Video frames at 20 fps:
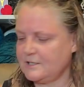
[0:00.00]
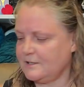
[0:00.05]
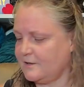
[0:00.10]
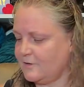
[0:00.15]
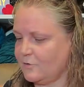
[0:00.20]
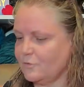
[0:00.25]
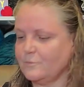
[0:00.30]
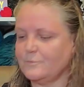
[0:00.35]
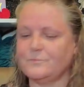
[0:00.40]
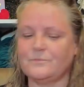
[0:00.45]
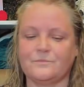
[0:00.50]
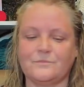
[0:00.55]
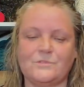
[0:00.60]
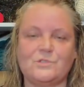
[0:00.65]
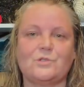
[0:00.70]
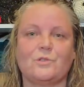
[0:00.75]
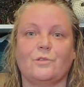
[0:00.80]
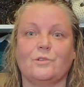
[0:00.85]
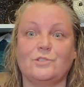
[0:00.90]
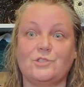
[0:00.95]
Oh,
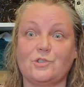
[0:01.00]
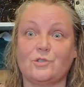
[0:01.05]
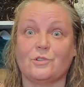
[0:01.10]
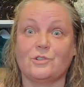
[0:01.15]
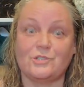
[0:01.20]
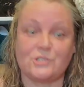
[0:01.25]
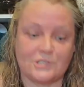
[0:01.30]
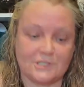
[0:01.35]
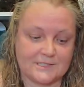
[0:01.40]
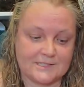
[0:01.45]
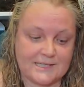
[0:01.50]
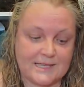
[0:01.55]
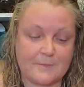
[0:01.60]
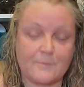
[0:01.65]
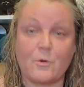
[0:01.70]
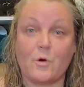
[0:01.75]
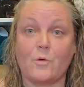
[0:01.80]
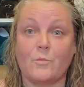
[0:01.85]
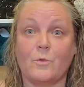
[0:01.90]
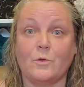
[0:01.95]
oh, George just came
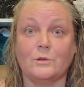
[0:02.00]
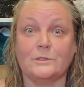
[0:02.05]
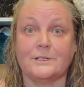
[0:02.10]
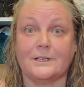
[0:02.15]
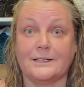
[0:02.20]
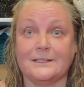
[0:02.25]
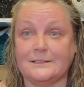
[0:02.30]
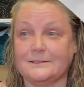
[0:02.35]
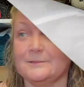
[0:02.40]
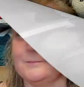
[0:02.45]
home. Hold on.